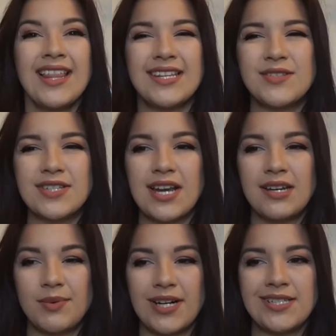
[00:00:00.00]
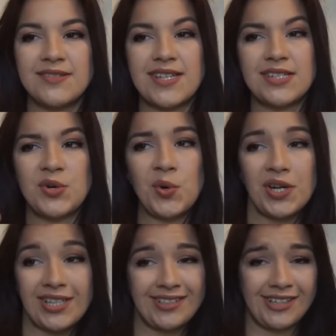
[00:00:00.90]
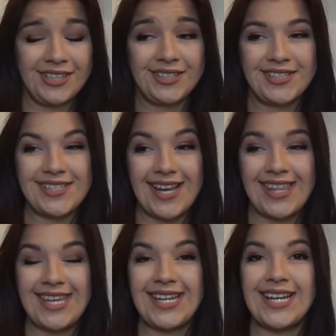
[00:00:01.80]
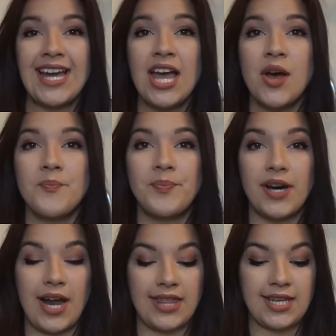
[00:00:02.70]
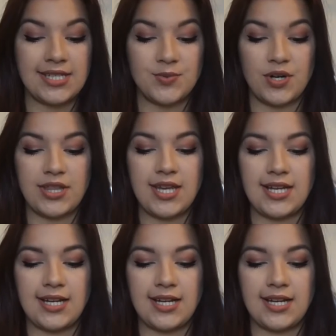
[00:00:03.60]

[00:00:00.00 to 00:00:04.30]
This was kind of pricey, it was like $20, I think, but I think it's worth it.